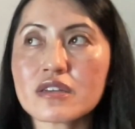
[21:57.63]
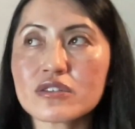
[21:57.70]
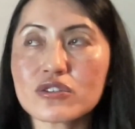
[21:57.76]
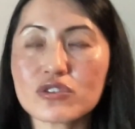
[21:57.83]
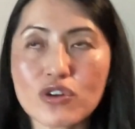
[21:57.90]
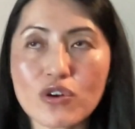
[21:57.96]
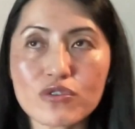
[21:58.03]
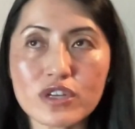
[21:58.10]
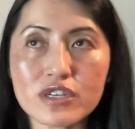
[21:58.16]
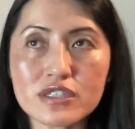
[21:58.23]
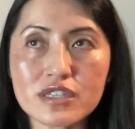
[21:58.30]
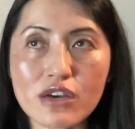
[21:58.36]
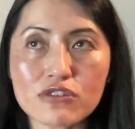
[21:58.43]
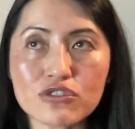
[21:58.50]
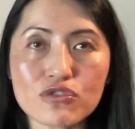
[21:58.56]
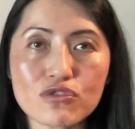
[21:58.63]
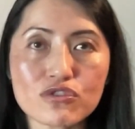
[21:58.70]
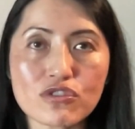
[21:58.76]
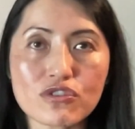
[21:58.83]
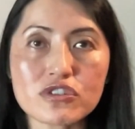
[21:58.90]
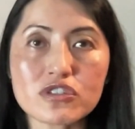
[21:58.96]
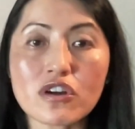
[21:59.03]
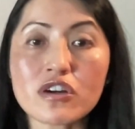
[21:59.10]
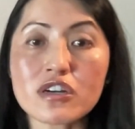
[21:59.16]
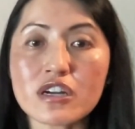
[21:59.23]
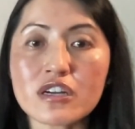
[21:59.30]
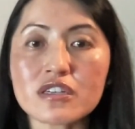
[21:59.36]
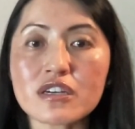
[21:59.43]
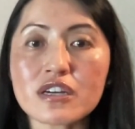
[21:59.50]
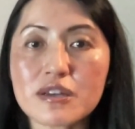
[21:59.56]
the sales users
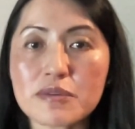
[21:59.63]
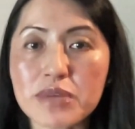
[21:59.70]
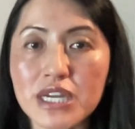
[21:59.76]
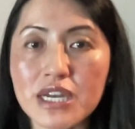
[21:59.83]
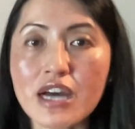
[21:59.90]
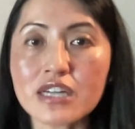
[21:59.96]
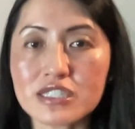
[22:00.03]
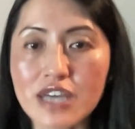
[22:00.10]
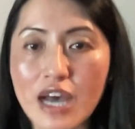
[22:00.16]
are going to be